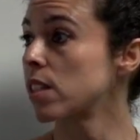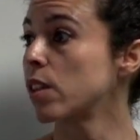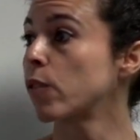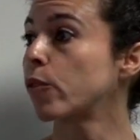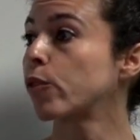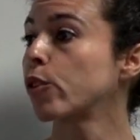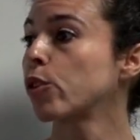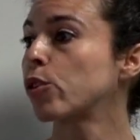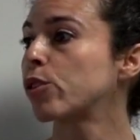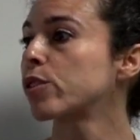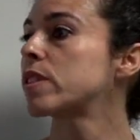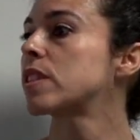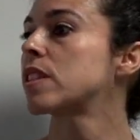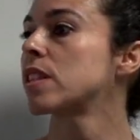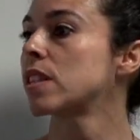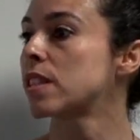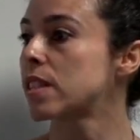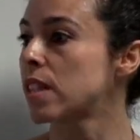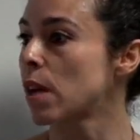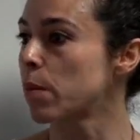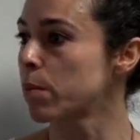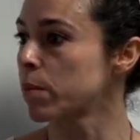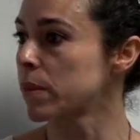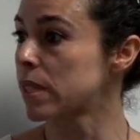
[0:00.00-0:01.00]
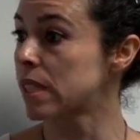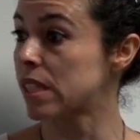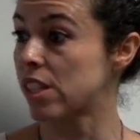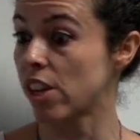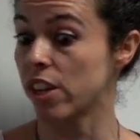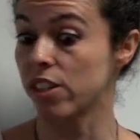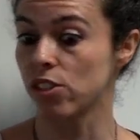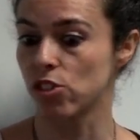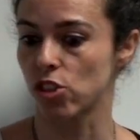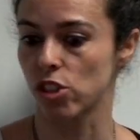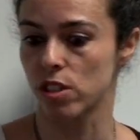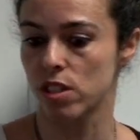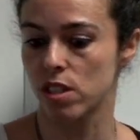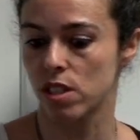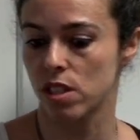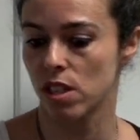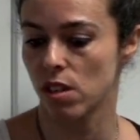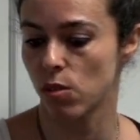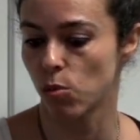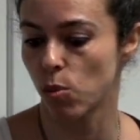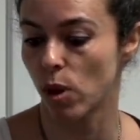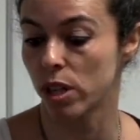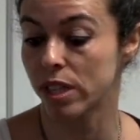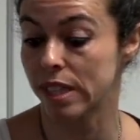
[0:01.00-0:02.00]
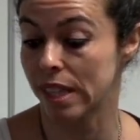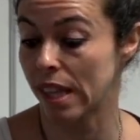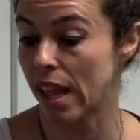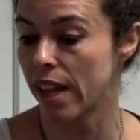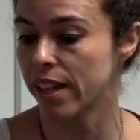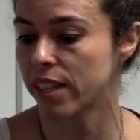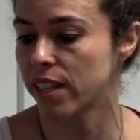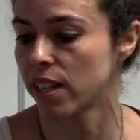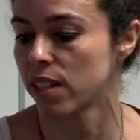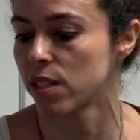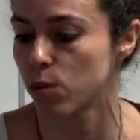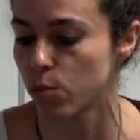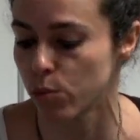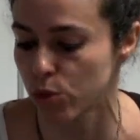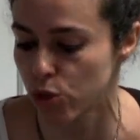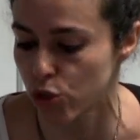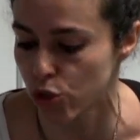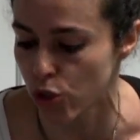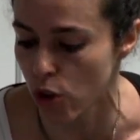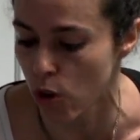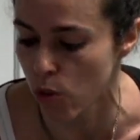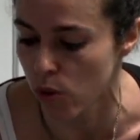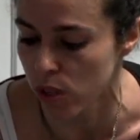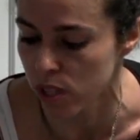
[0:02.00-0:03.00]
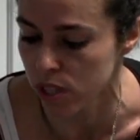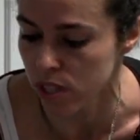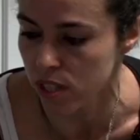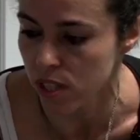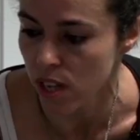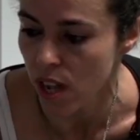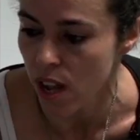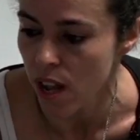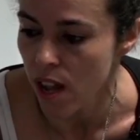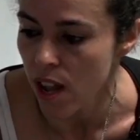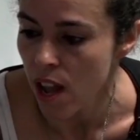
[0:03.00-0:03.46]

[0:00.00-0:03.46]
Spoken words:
if you could see some changes, what lichens would show us.